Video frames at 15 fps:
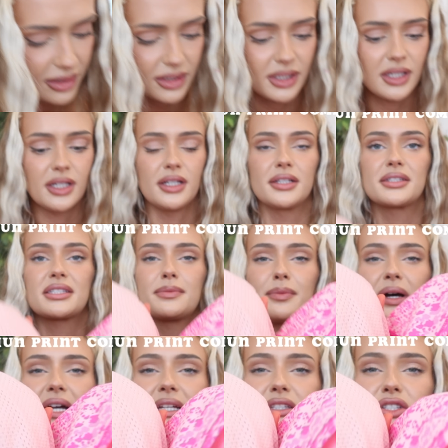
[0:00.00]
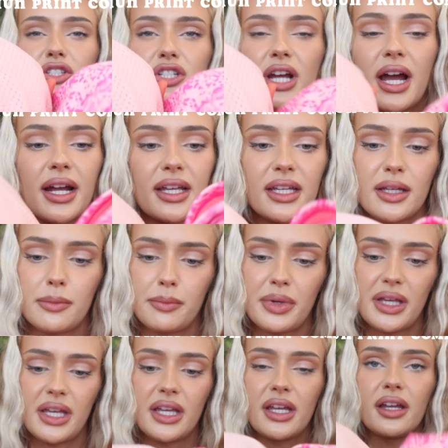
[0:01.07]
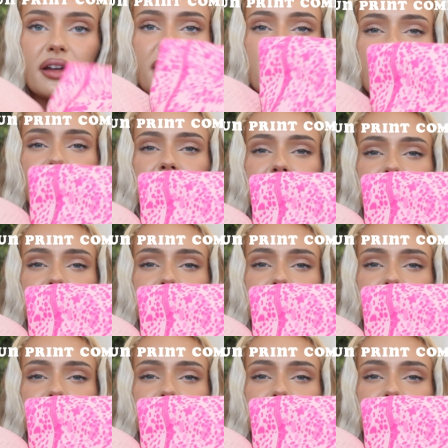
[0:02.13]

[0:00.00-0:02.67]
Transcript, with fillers: the Spice Jacket in pink,